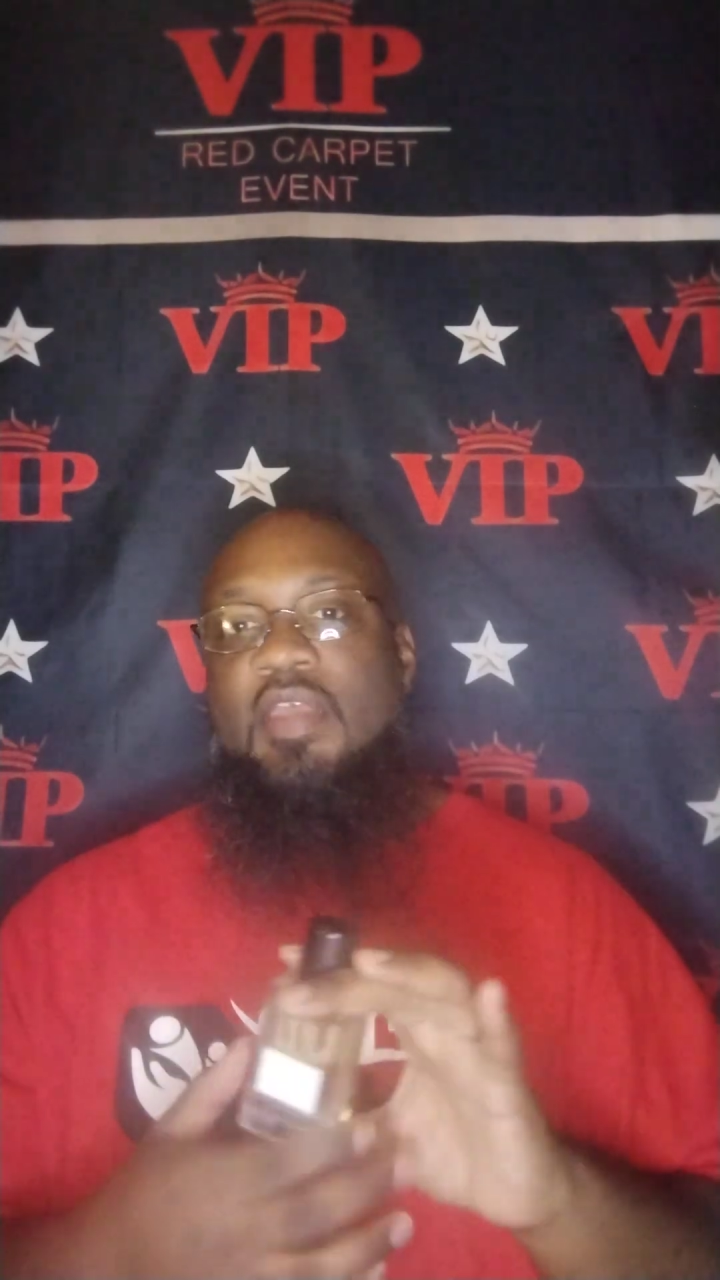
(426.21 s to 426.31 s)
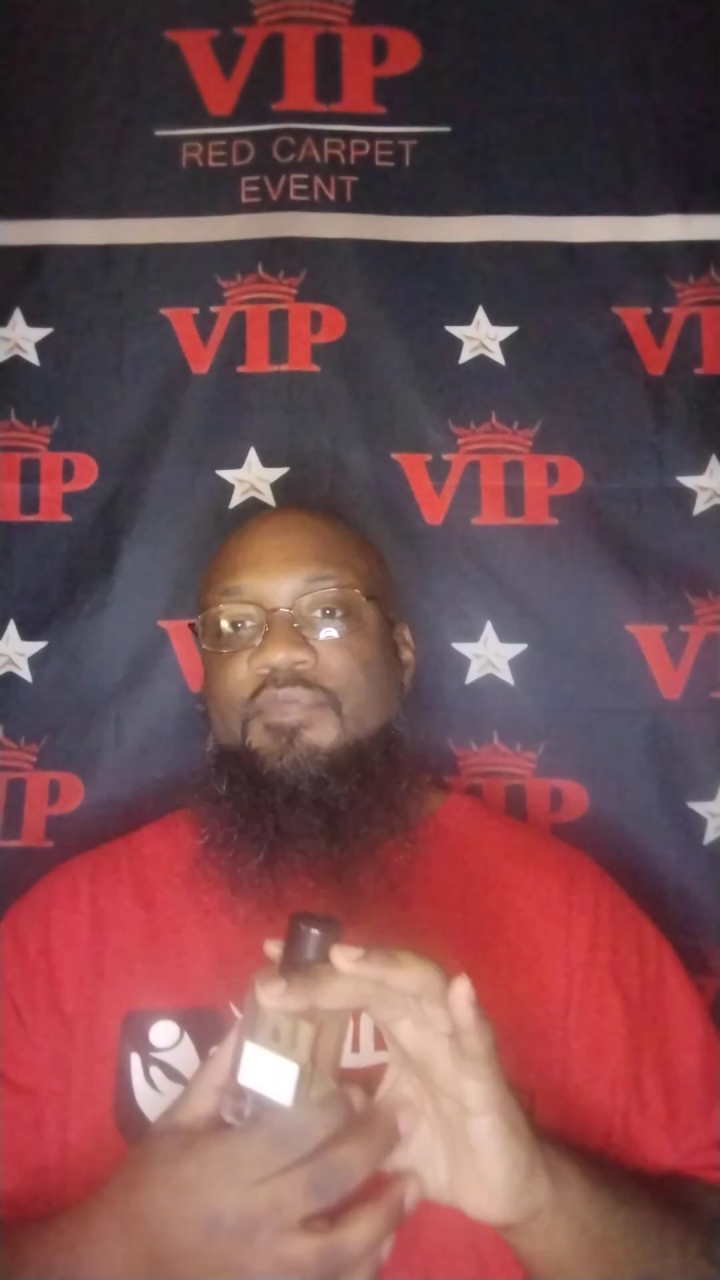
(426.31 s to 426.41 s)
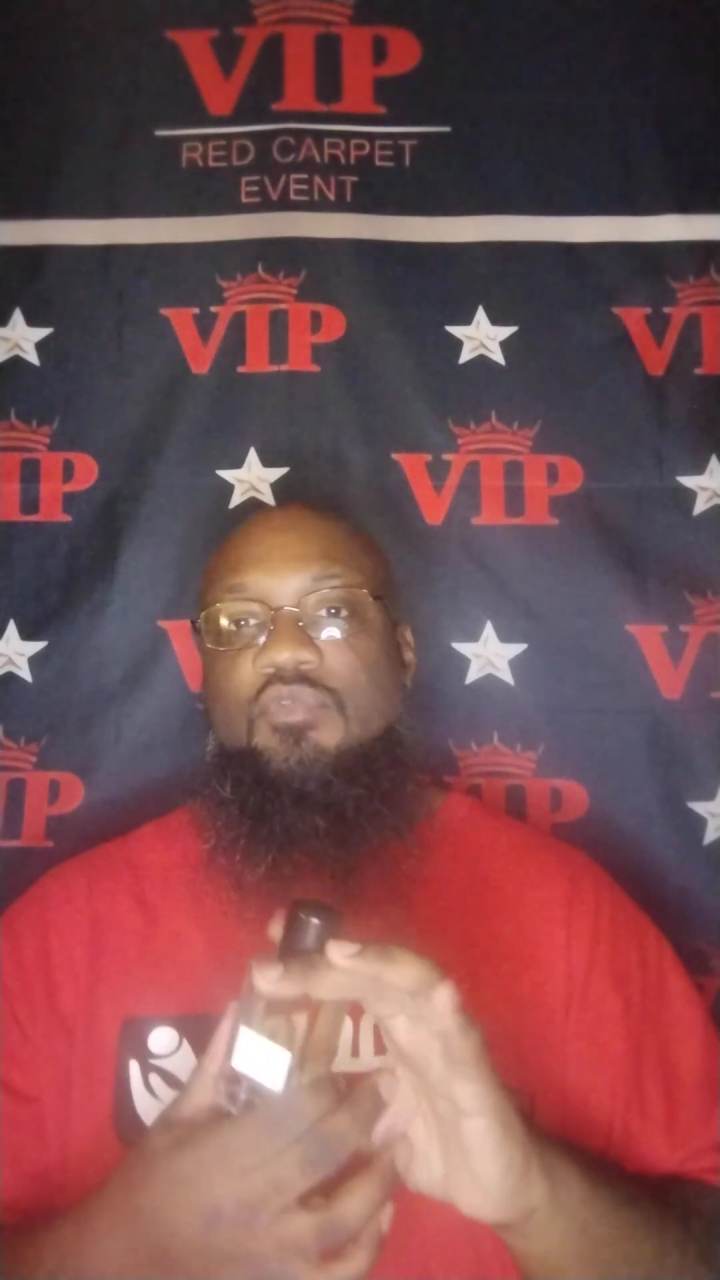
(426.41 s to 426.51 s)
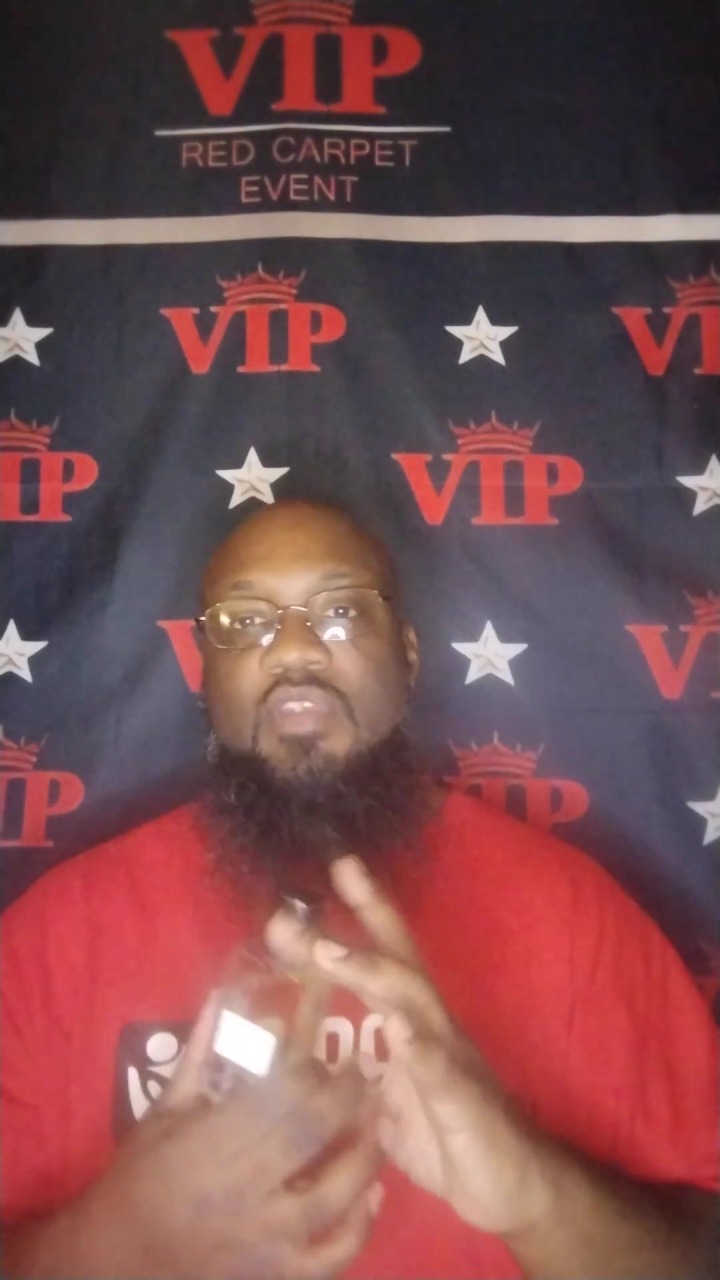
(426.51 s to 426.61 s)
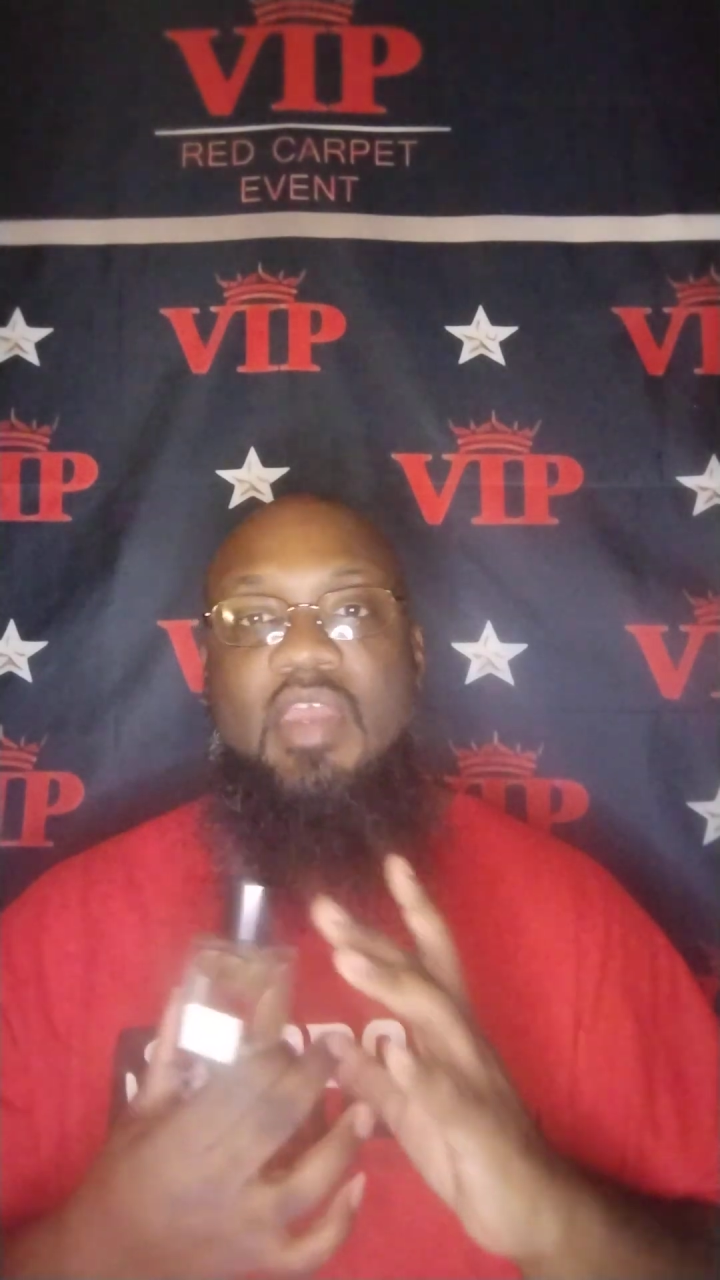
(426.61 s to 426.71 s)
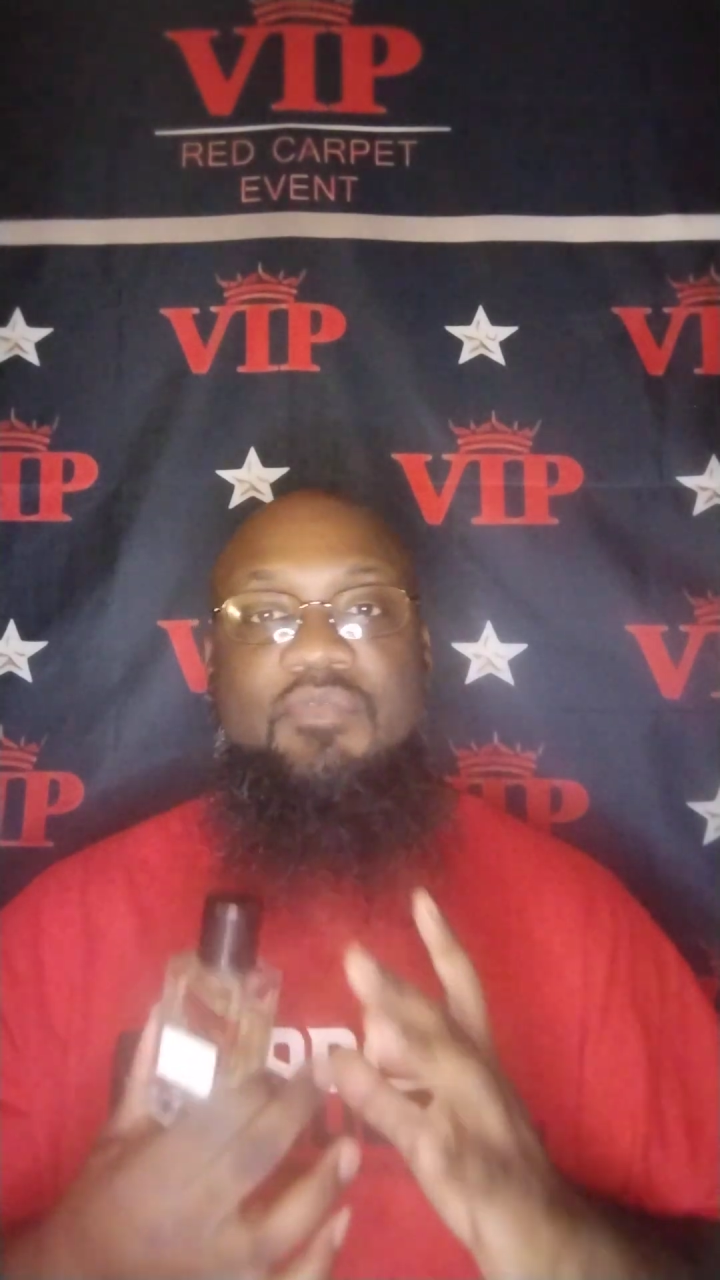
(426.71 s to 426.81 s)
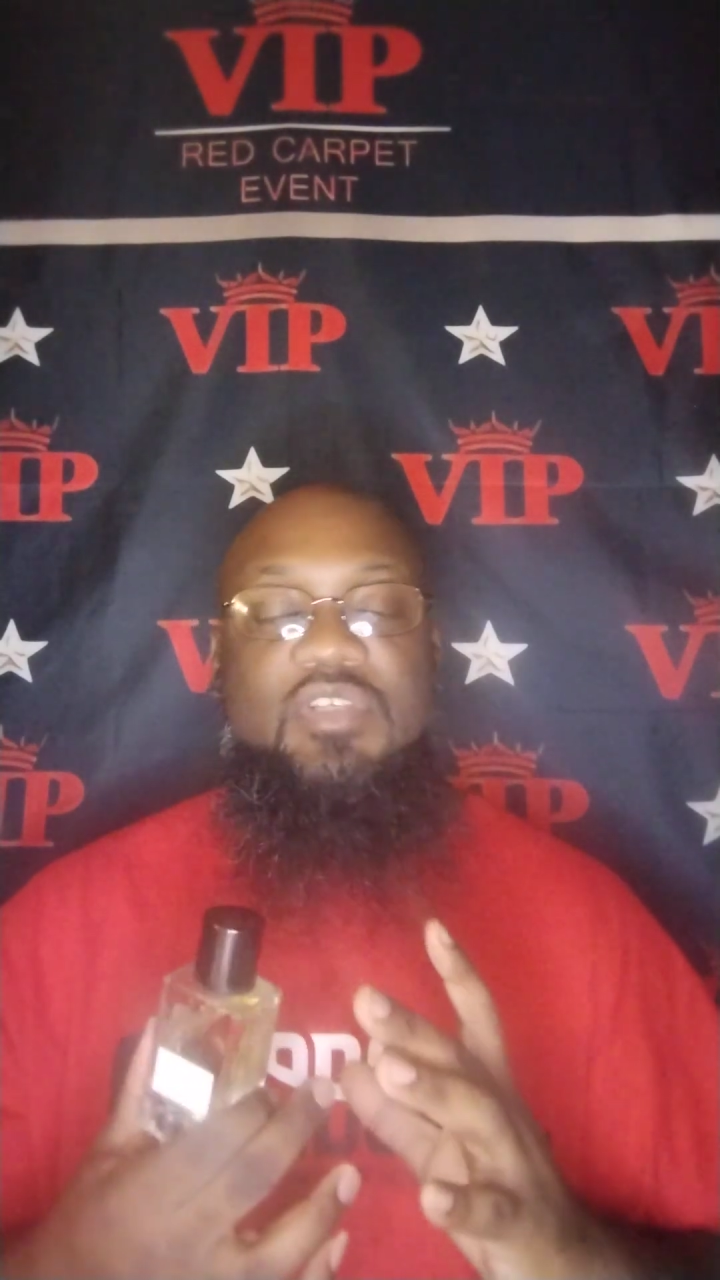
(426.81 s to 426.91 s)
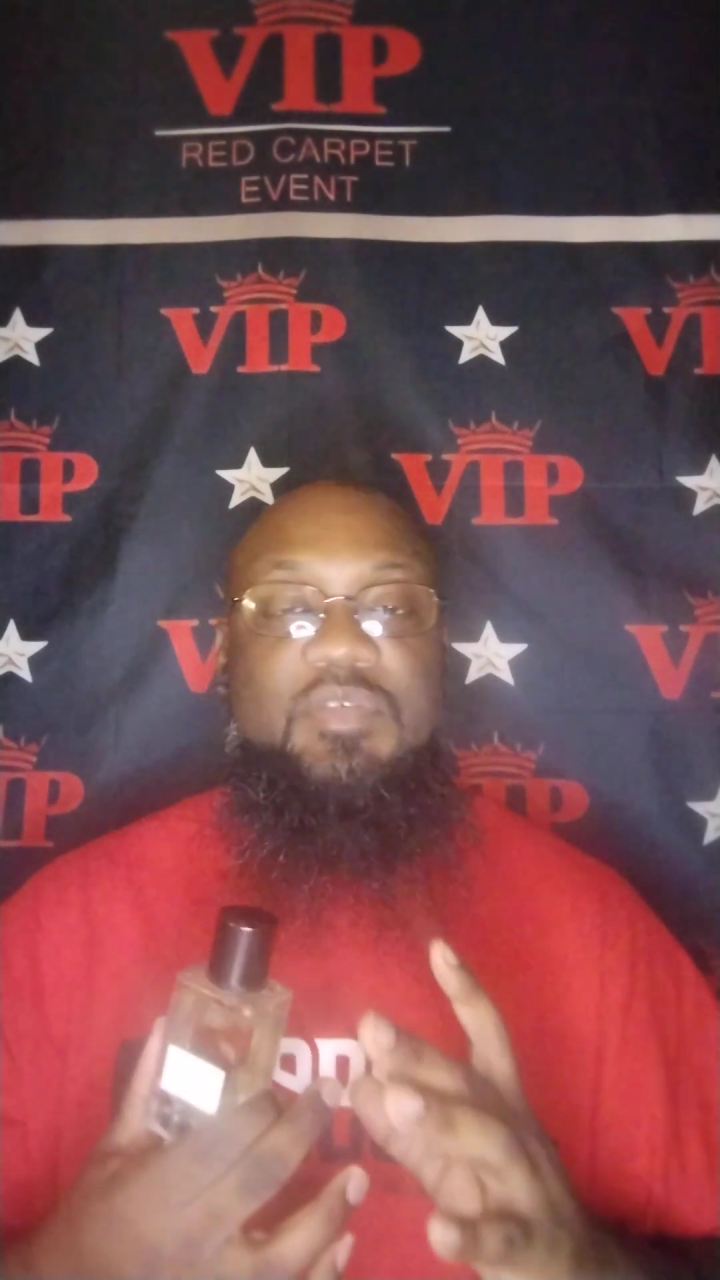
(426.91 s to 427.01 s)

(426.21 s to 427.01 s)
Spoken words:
If you never